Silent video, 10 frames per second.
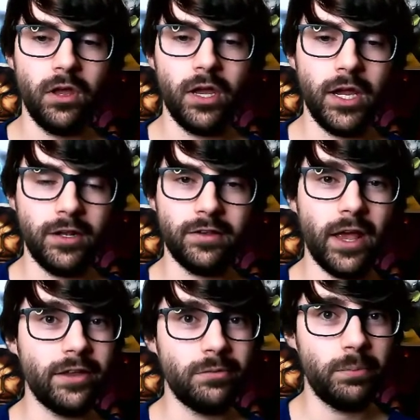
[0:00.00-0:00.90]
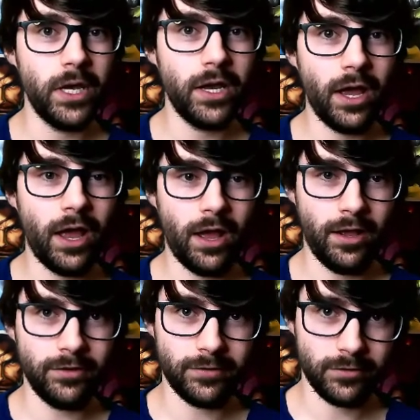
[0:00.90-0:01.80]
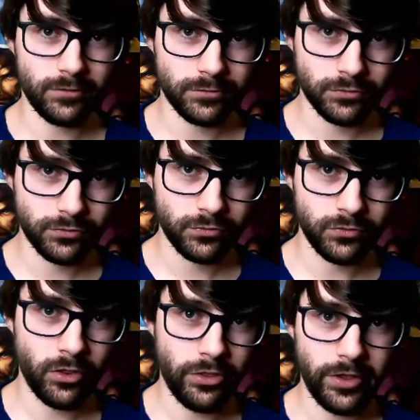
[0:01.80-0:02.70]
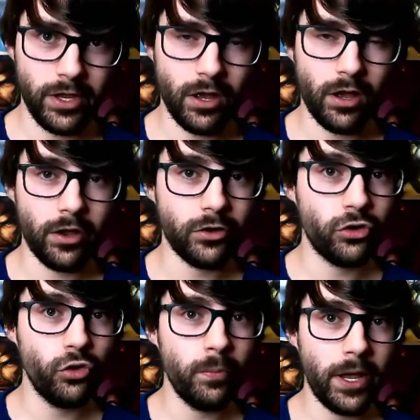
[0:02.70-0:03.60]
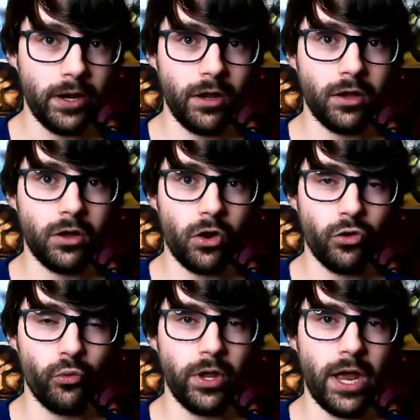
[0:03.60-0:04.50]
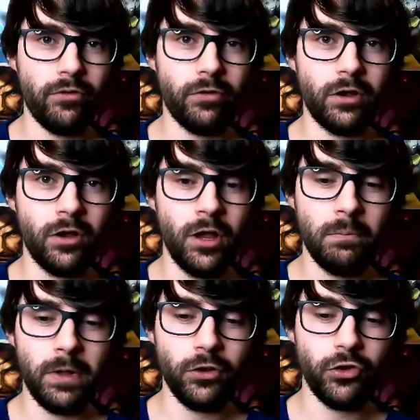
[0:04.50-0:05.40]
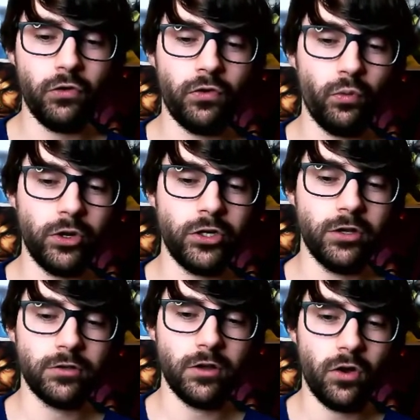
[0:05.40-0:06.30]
it's as big as the 2 mana card we have in Piltover, which is